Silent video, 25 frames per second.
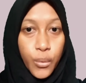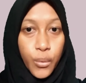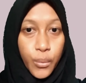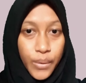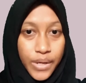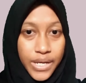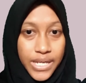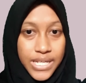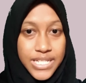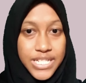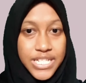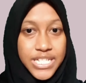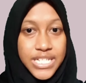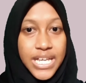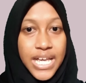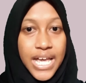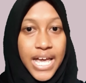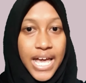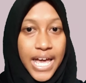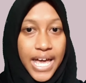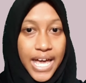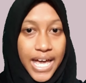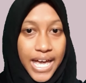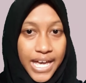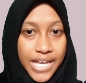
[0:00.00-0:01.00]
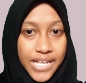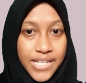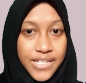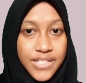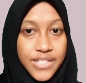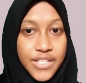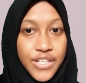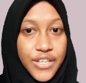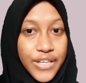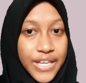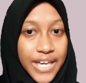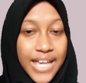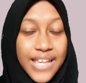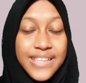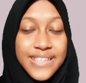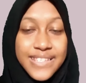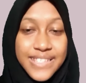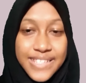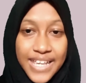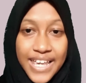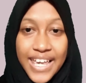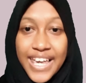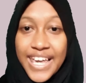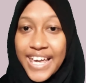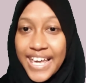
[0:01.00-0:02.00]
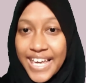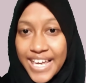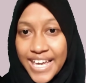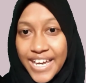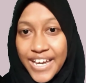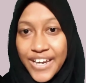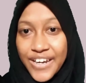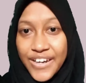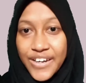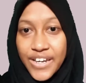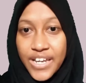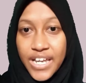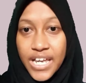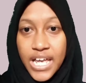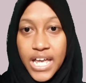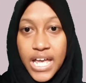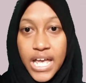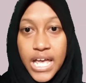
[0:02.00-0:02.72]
which, as you can see here,